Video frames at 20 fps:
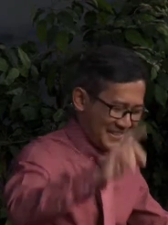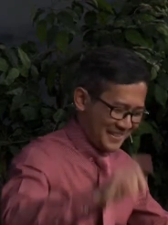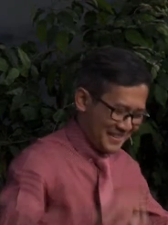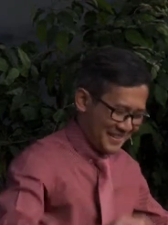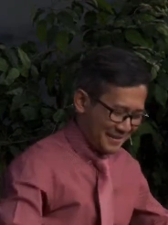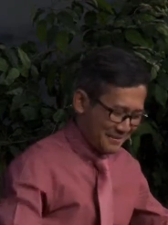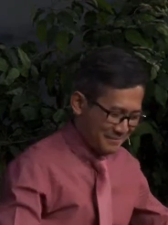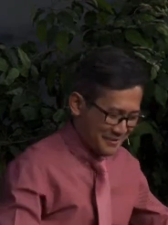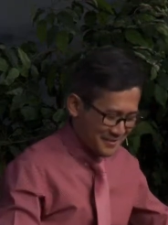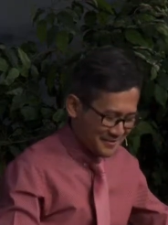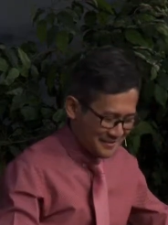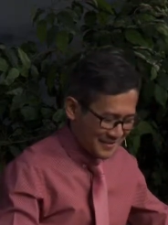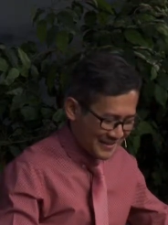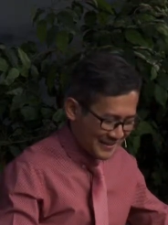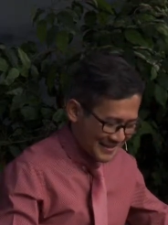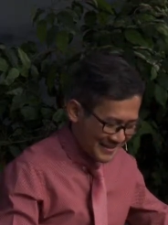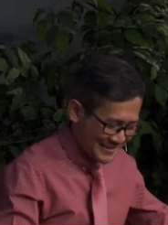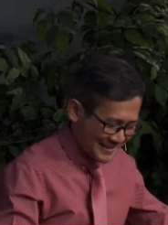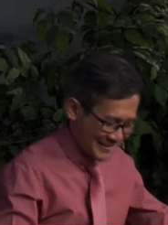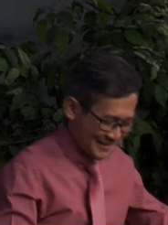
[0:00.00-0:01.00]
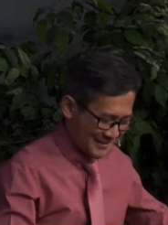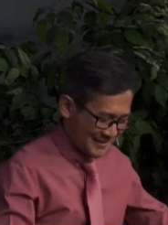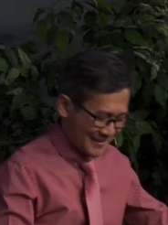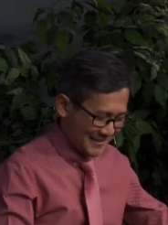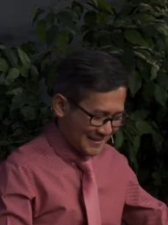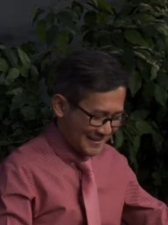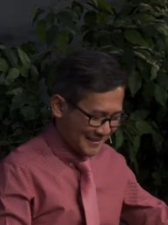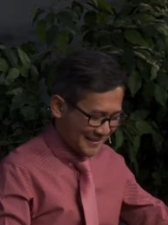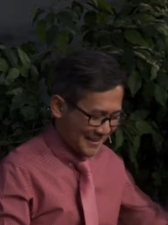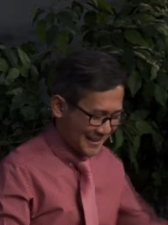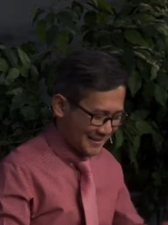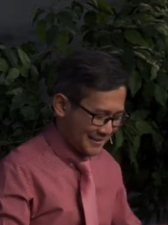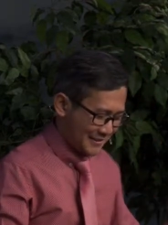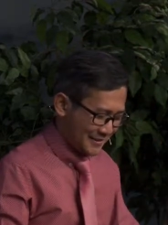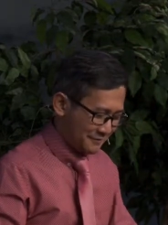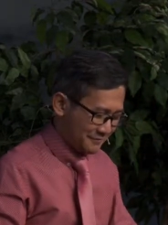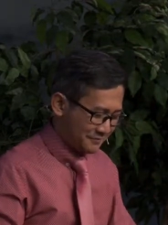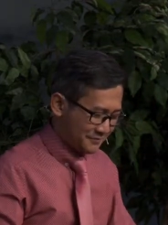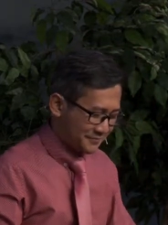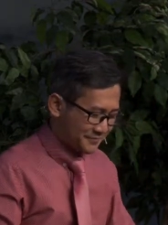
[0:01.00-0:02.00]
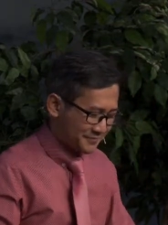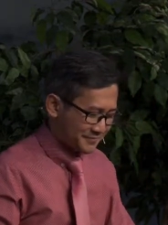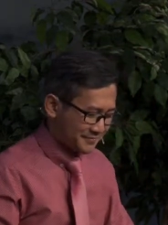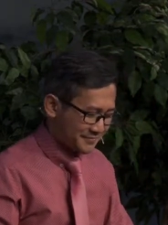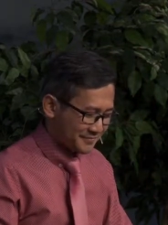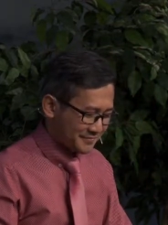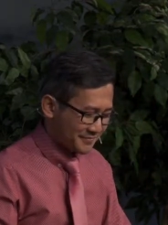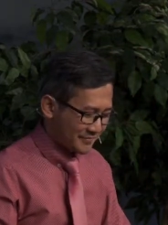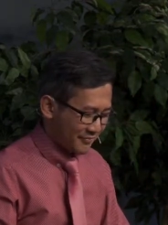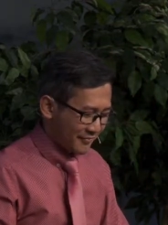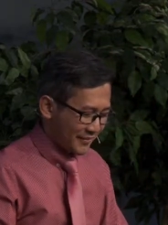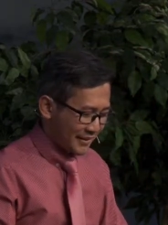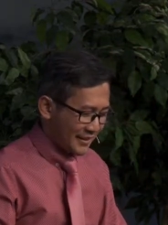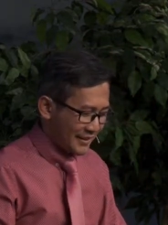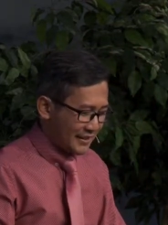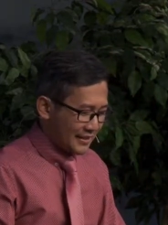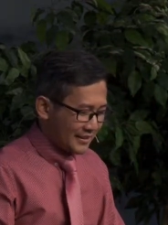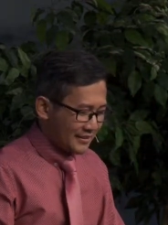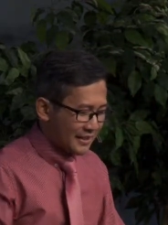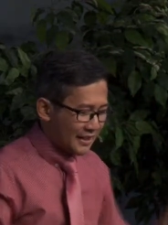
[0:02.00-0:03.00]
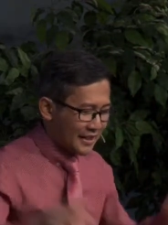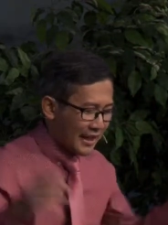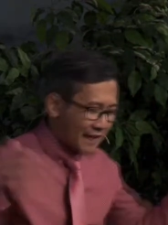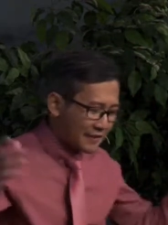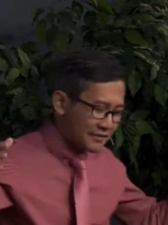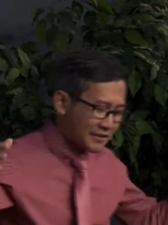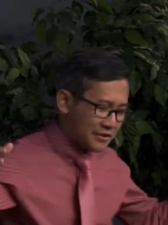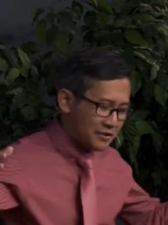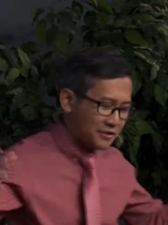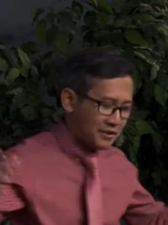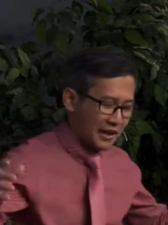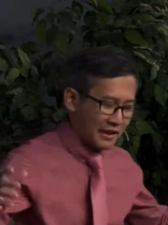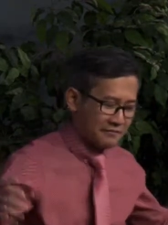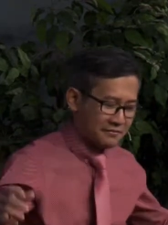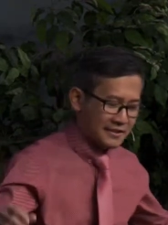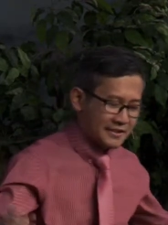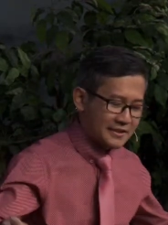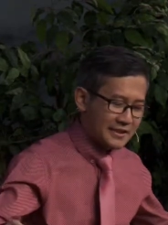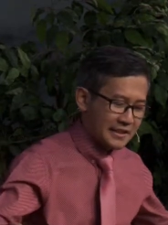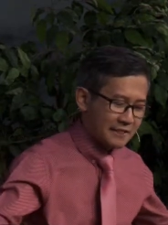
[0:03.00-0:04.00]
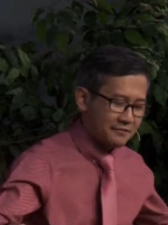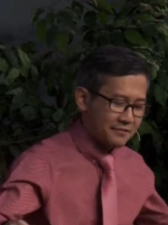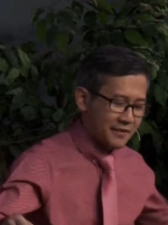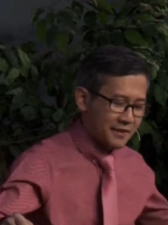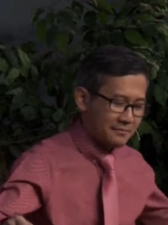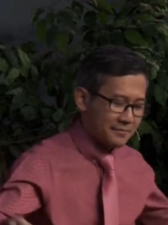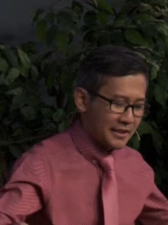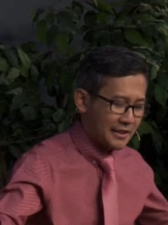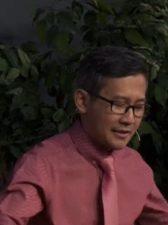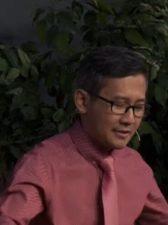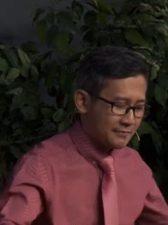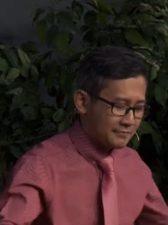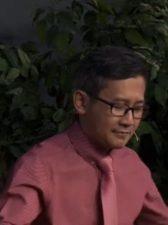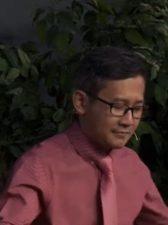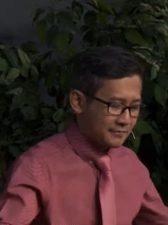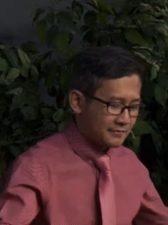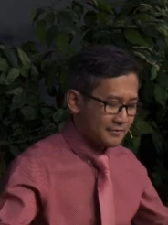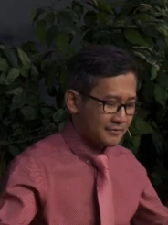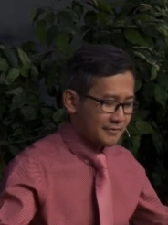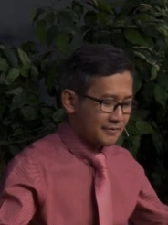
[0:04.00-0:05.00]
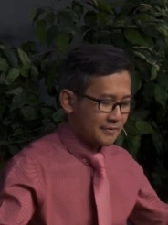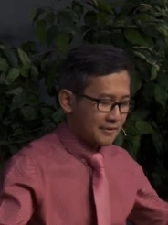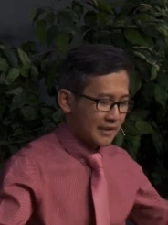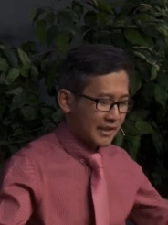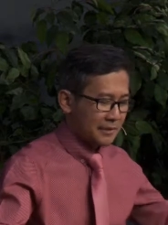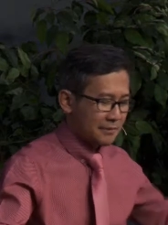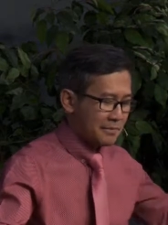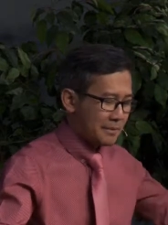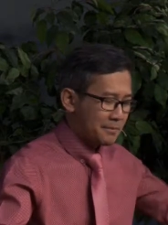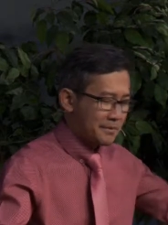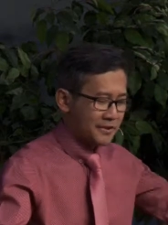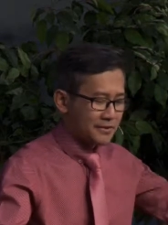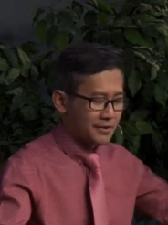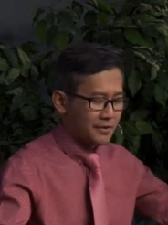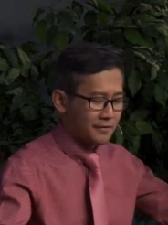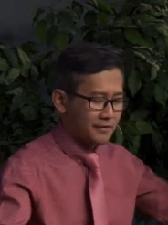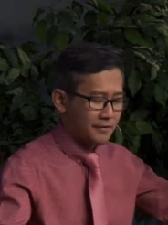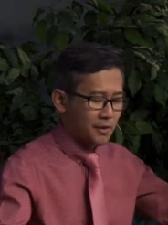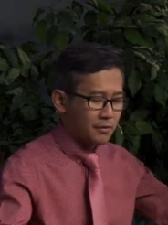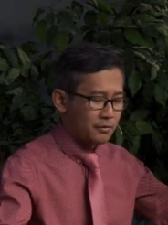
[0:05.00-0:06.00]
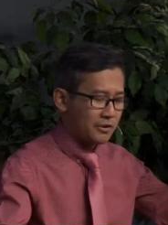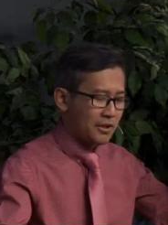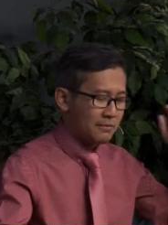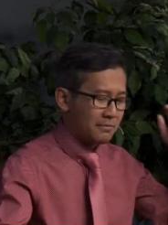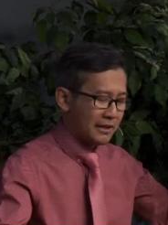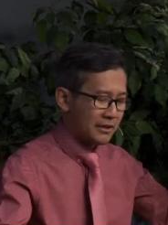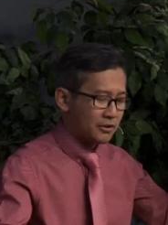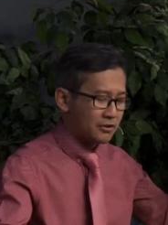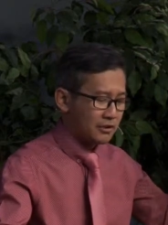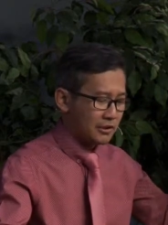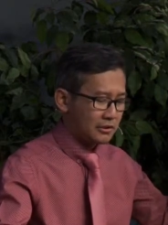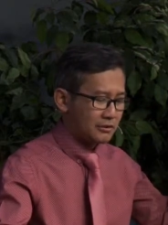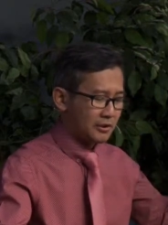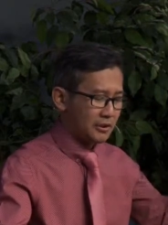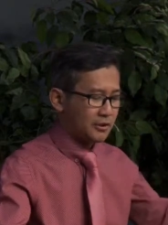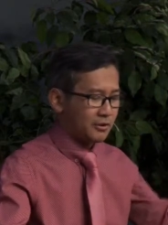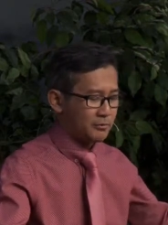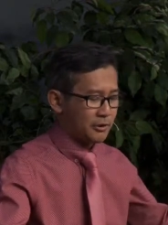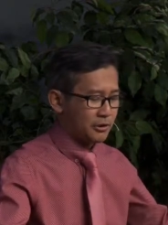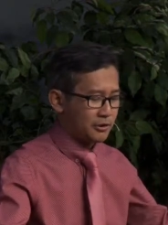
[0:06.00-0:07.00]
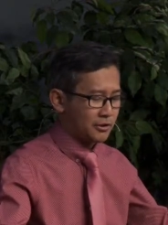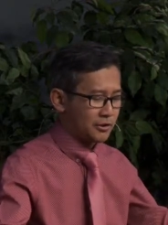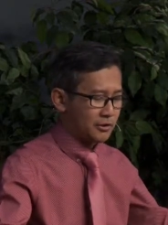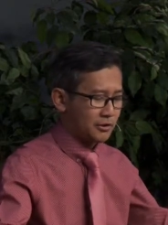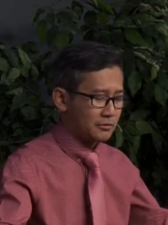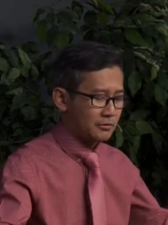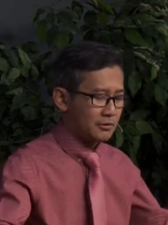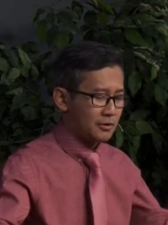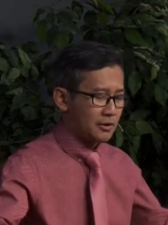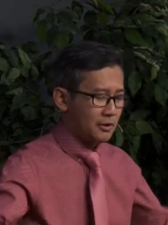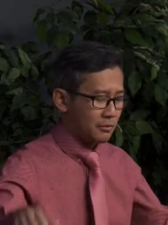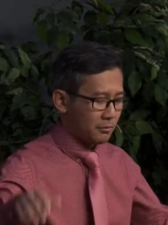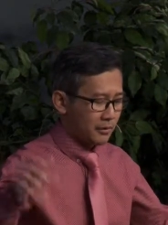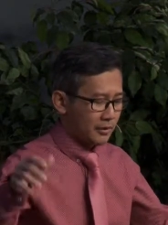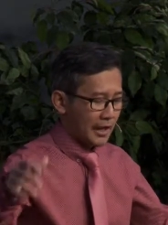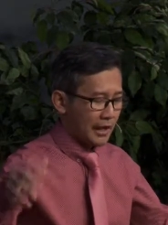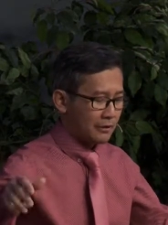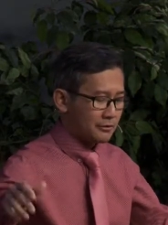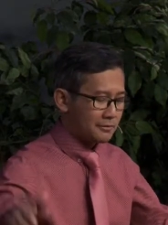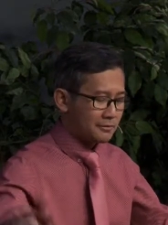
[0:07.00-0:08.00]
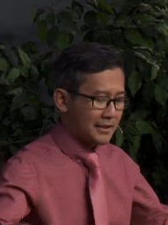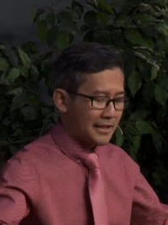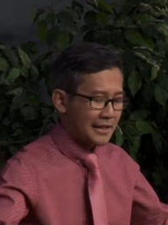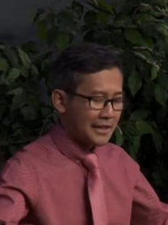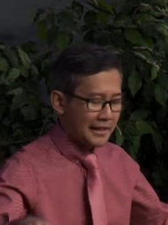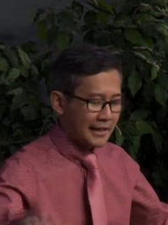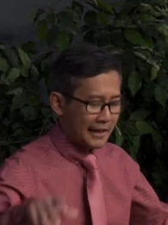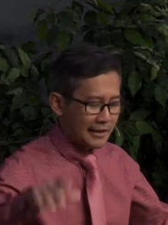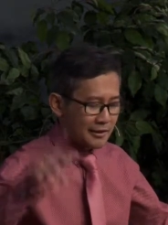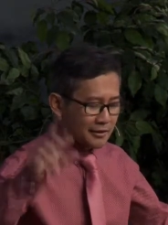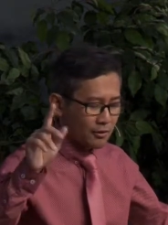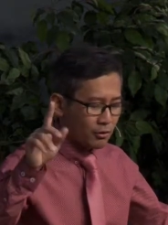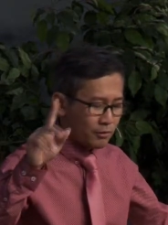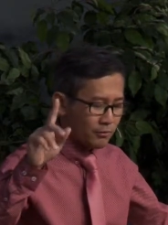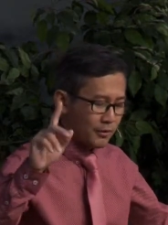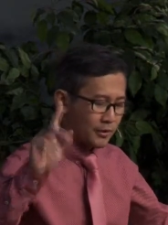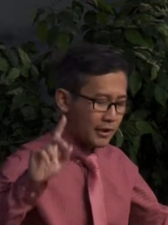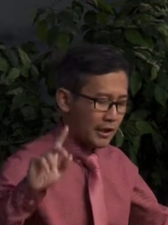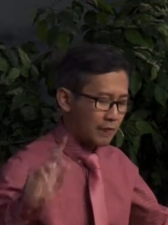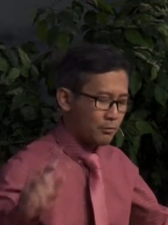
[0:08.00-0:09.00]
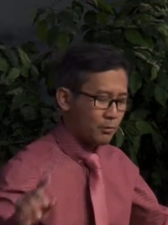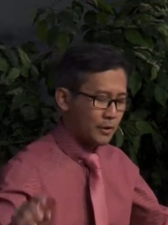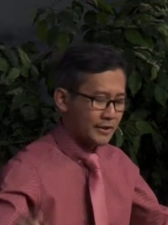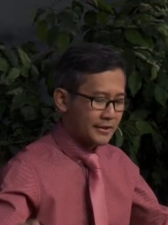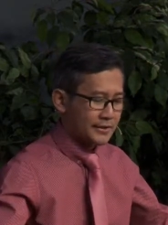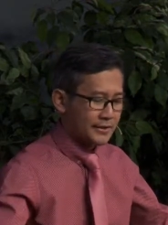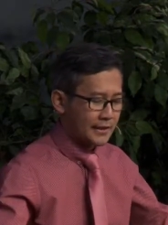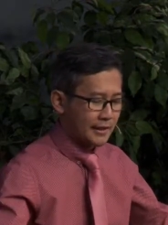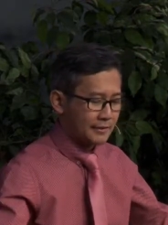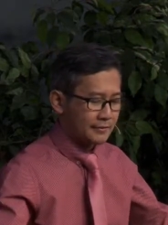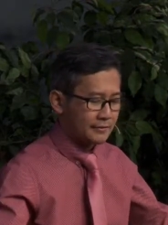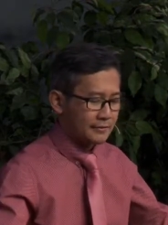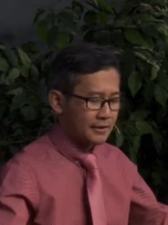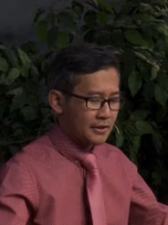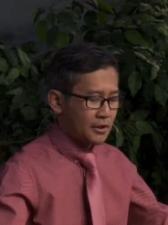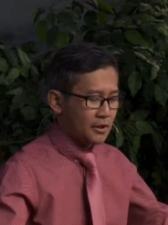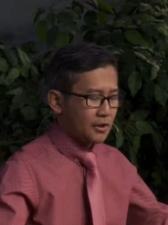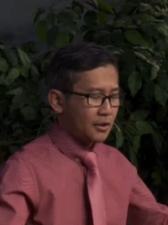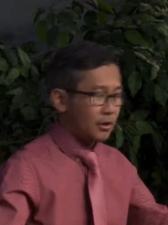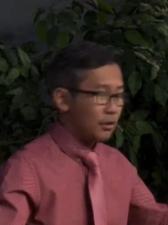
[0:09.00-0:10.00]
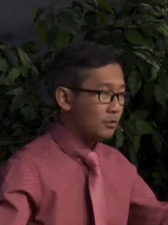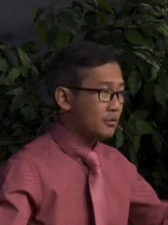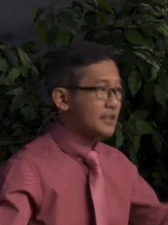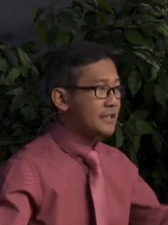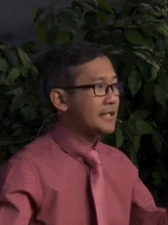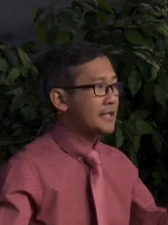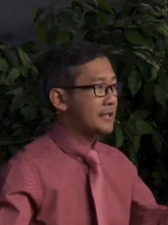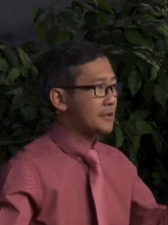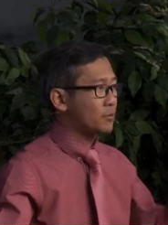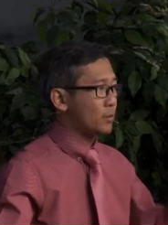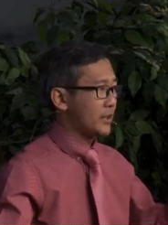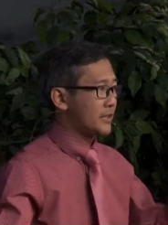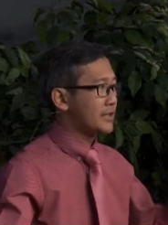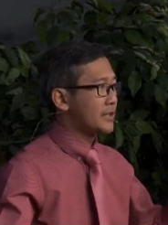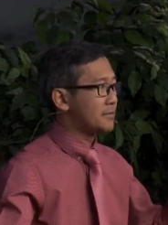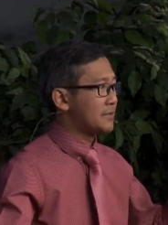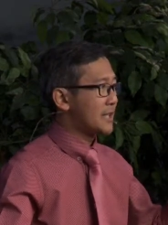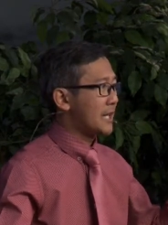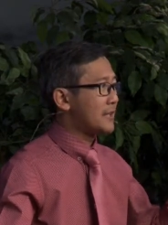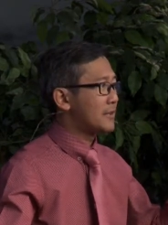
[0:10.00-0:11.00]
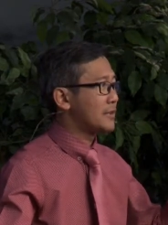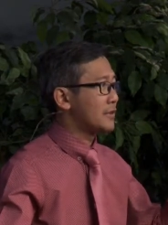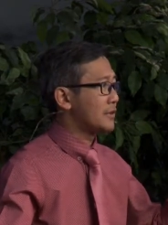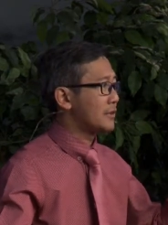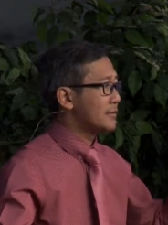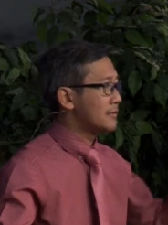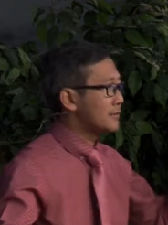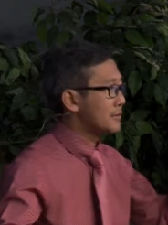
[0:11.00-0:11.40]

Number three, listen to this. It says, The life that you have received from me can be preserved only by continual communion. Without me, you cannot overcome one sin or resist one temptation.